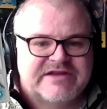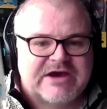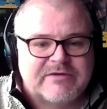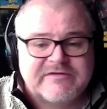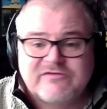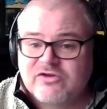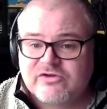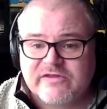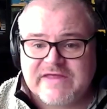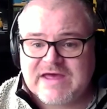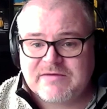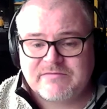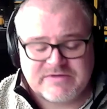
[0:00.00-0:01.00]
Now, if none of
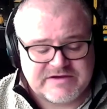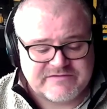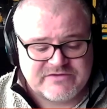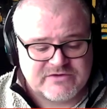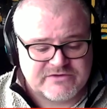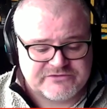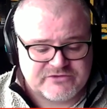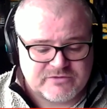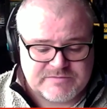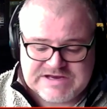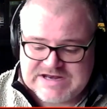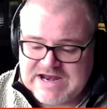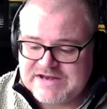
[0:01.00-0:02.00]
that, if those don't
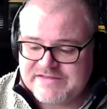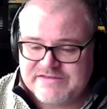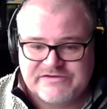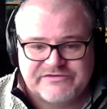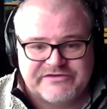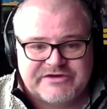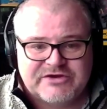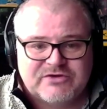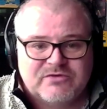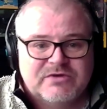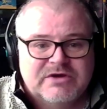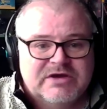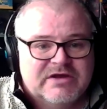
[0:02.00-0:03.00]
mean anything to
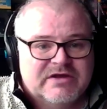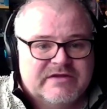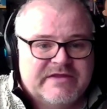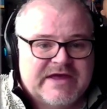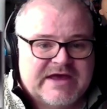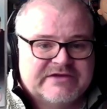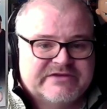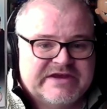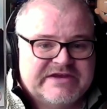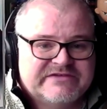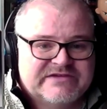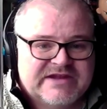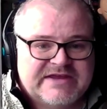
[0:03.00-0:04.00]
you, that's
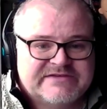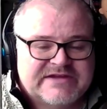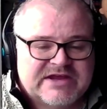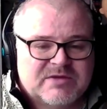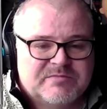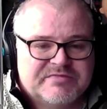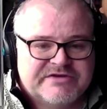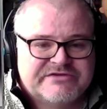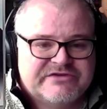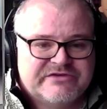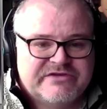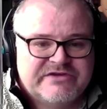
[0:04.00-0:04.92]
it's it's like a British.